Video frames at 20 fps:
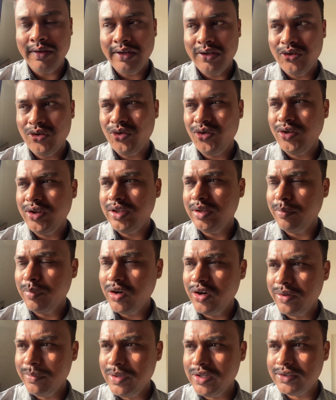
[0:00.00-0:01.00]
You know, in the
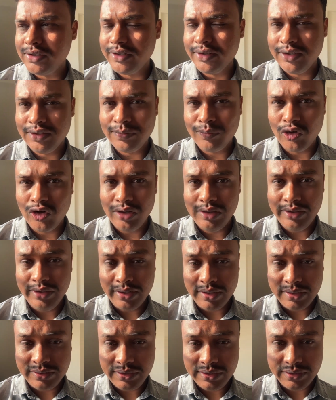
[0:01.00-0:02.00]
bird based on case model there
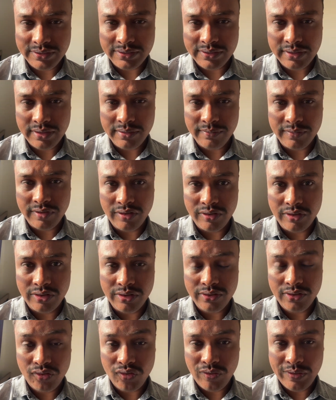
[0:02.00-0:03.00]
are 16 or
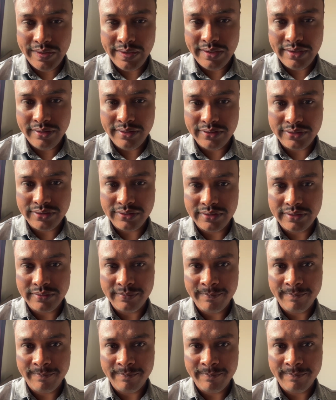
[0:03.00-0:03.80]
12 layers